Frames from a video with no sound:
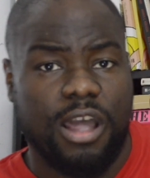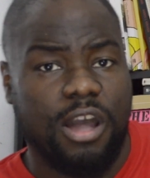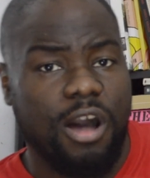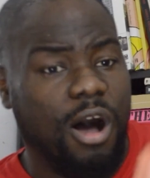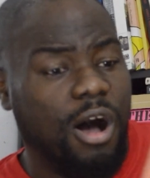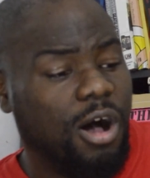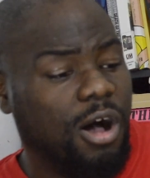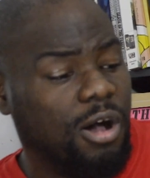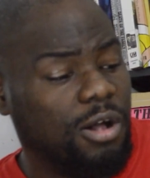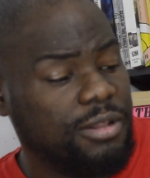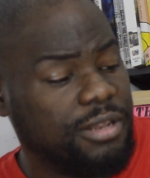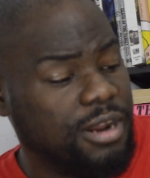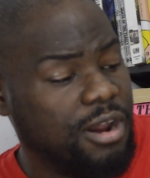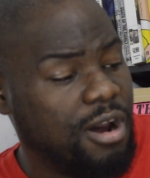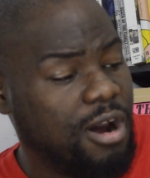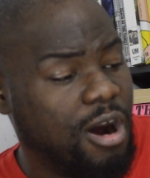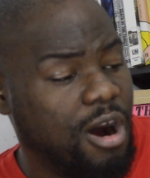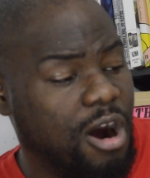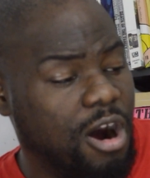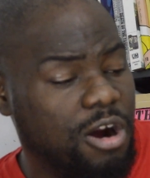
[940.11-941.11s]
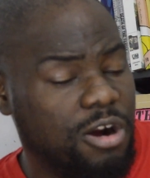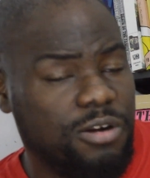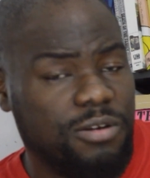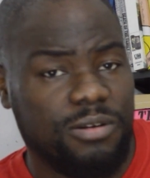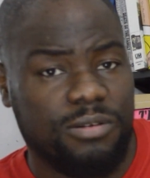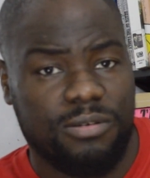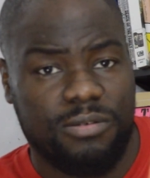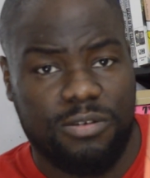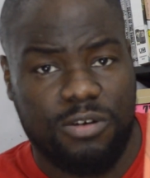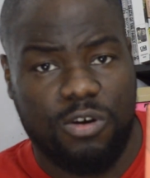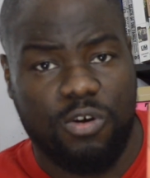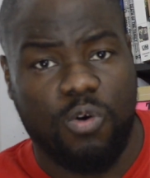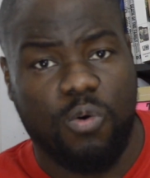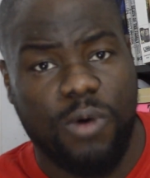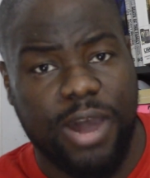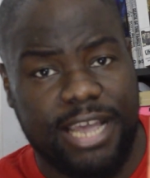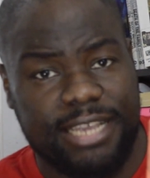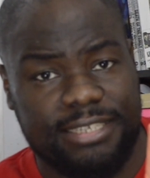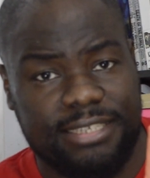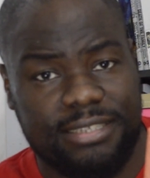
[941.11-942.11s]
called Art
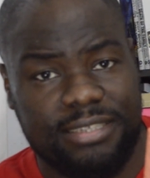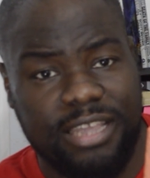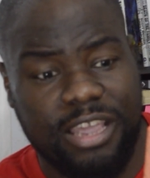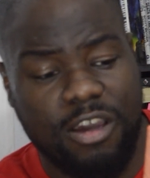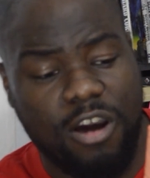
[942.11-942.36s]
Quest,